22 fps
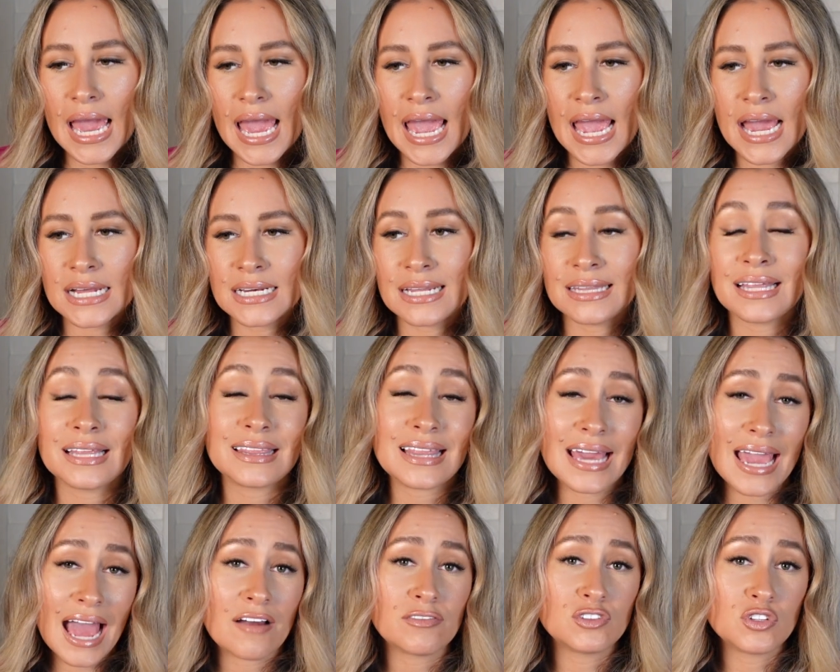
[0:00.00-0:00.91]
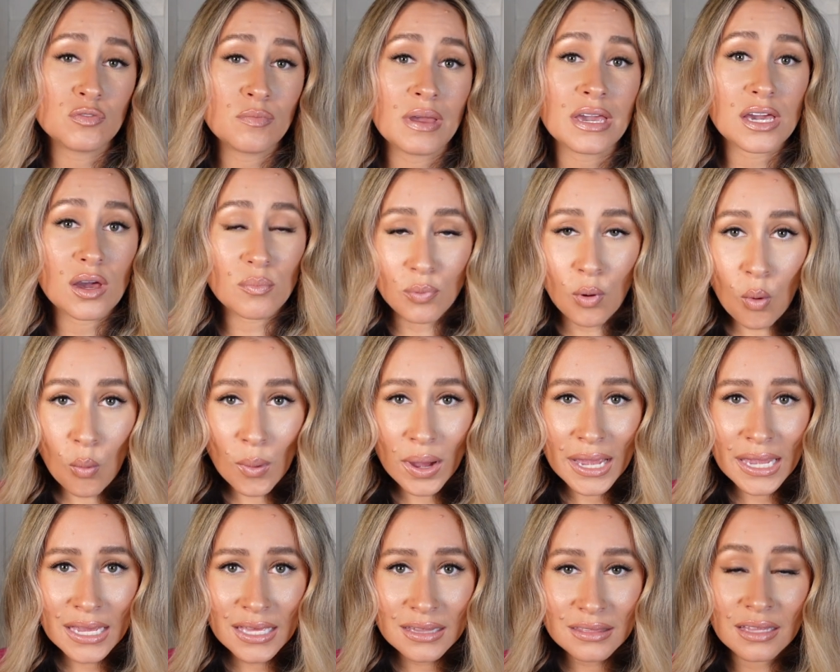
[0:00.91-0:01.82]
and that they have to make a
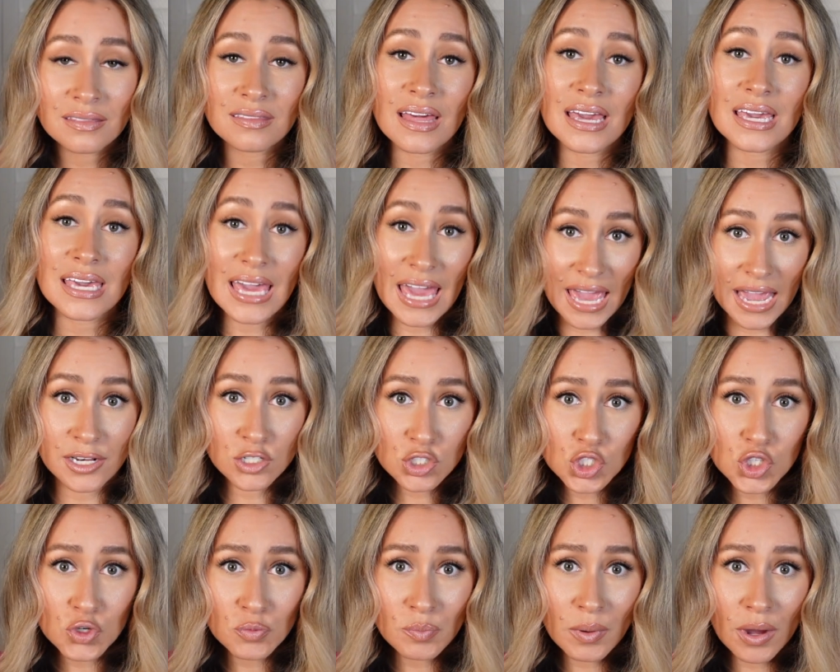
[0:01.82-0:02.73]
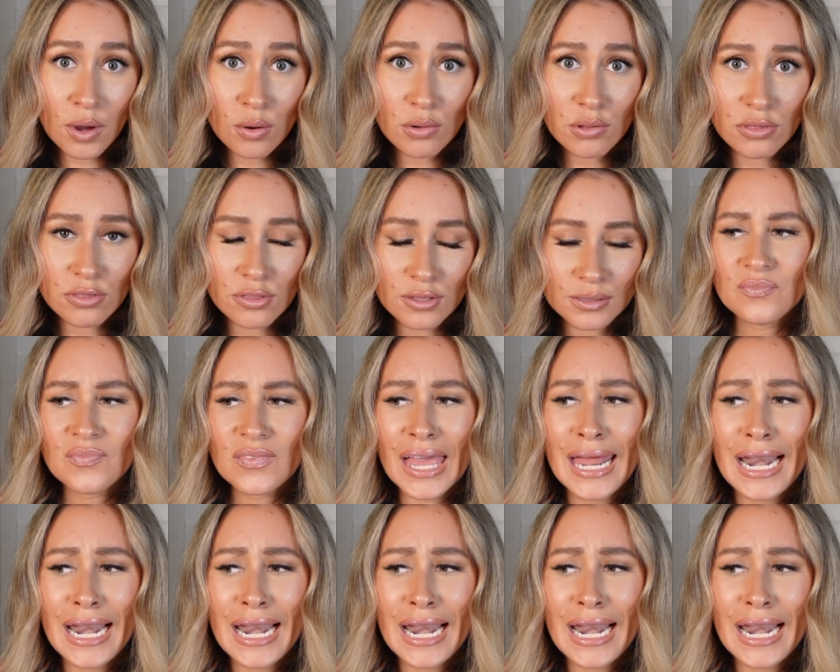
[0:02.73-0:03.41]
point that they can do both.